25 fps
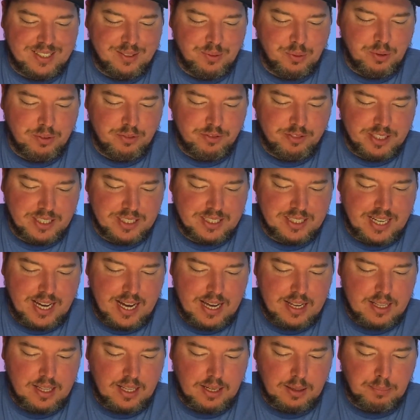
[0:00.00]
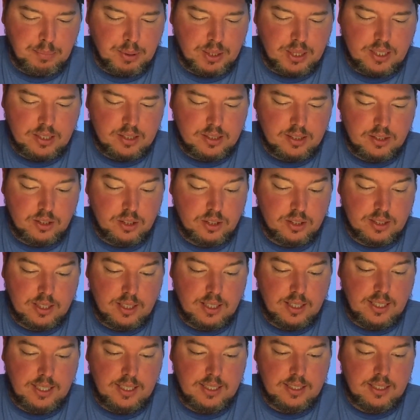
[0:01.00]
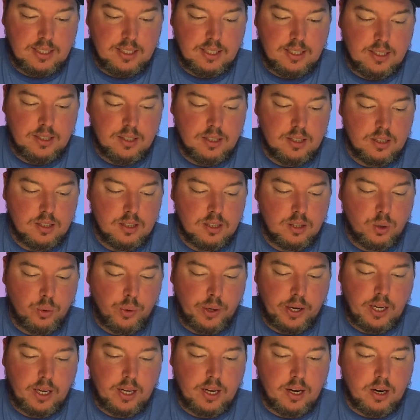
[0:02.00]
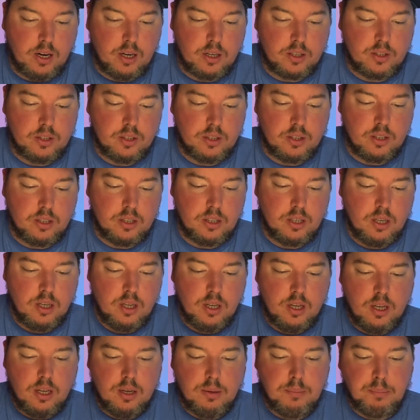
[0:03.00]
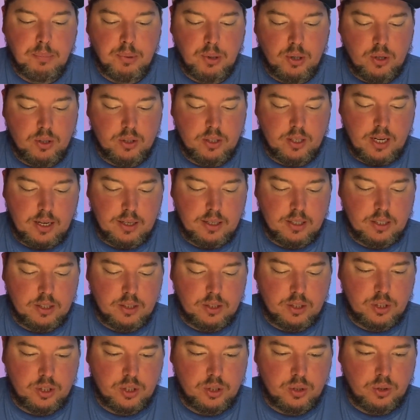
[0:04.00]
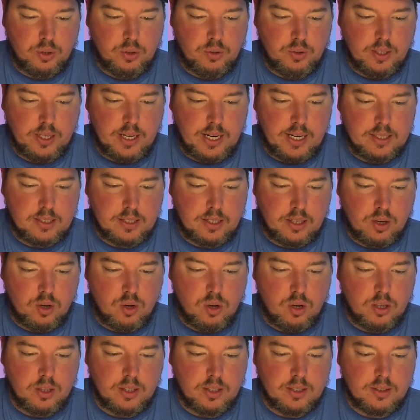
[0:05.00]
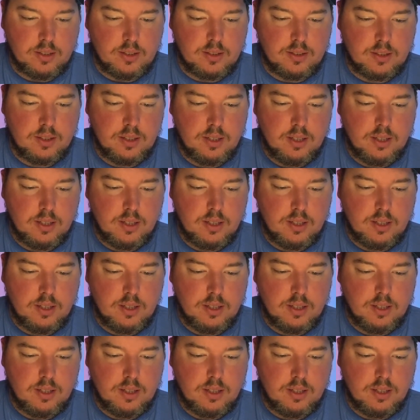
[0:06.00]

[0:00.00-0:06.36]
fix that. Like, but this is just an easy, quick character build. I'm gonna show you guys like all his